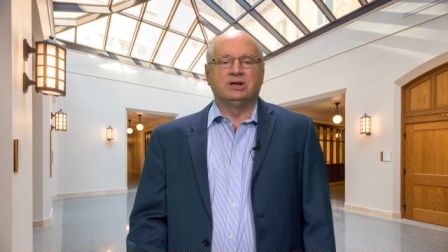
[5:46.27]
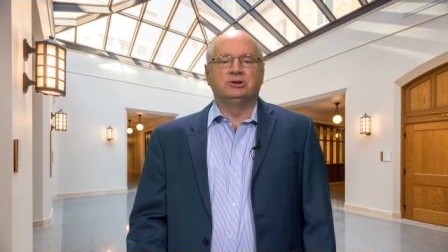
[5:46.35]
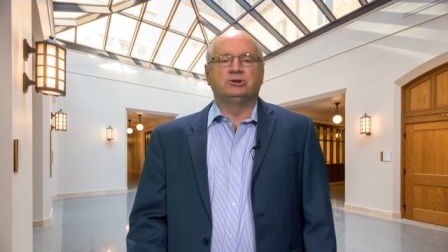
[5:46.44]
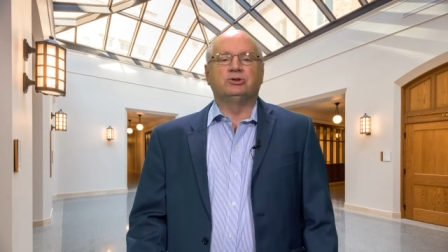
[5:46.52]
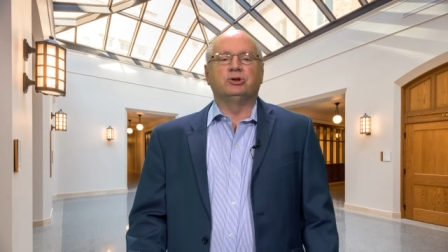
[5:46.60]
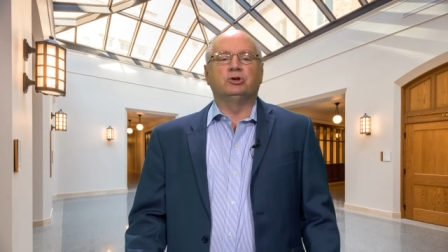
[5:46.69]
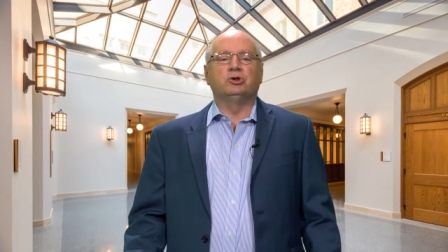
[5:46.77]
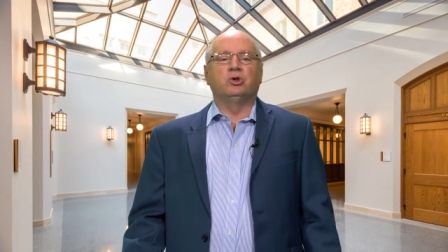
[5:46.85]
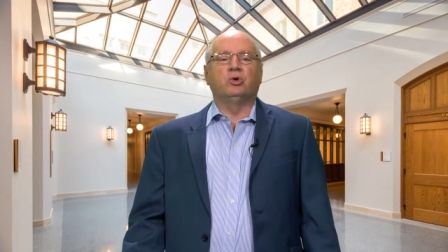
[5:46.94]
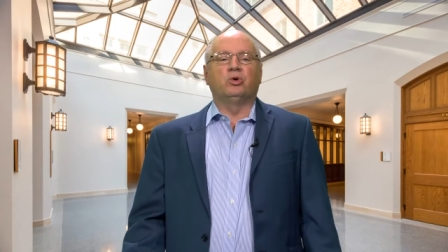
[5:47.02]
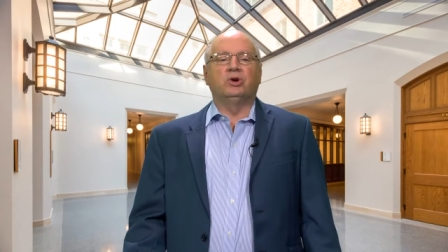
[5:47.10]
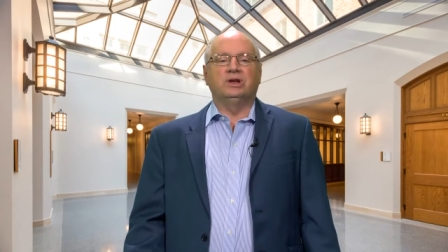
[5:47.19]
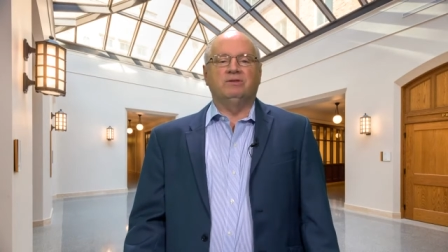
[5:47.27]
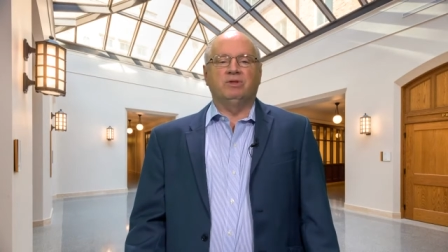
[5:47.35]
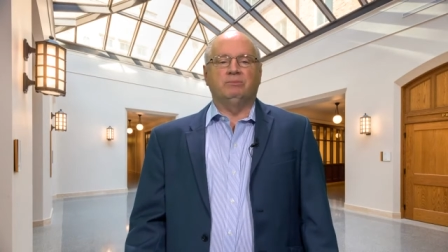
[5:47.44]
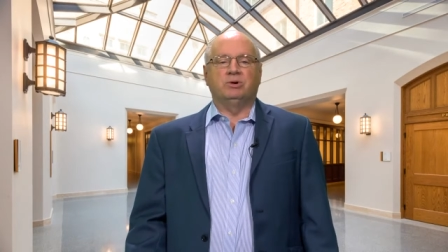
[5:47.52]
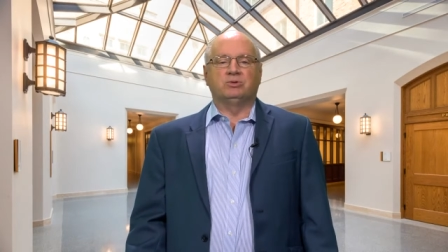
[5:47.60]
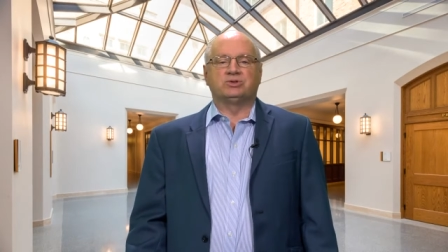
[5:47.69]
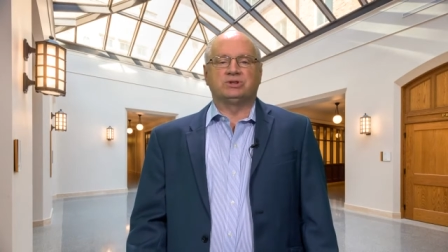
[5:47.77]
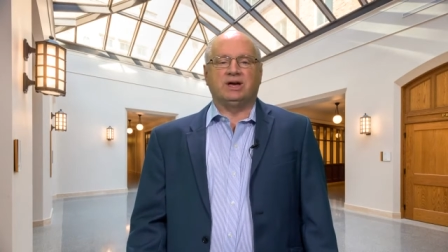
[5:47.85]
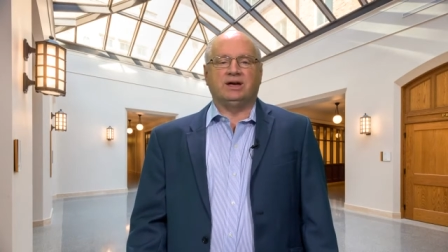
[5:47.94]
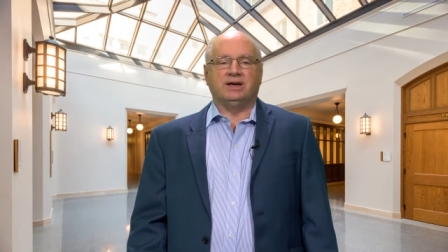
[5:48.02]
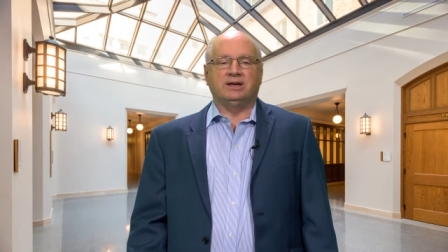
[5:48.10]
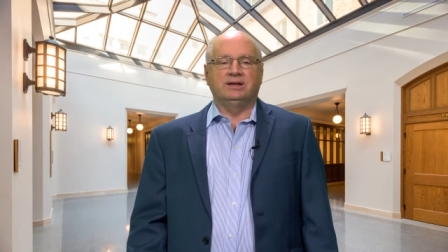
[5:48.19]
to the glory of the Most
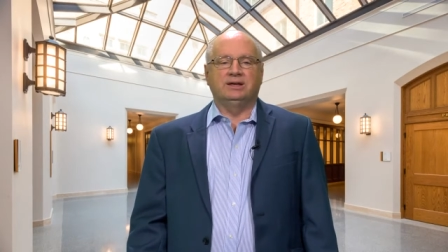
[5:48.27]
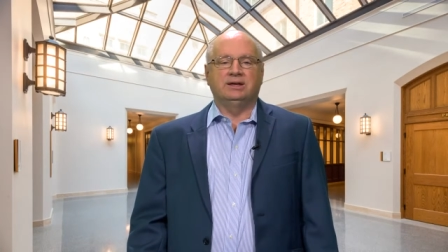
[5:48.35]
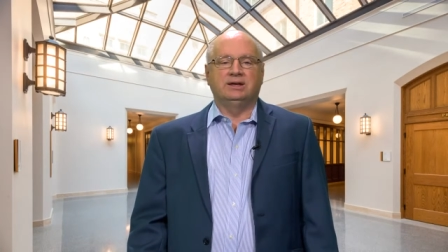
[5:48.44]
High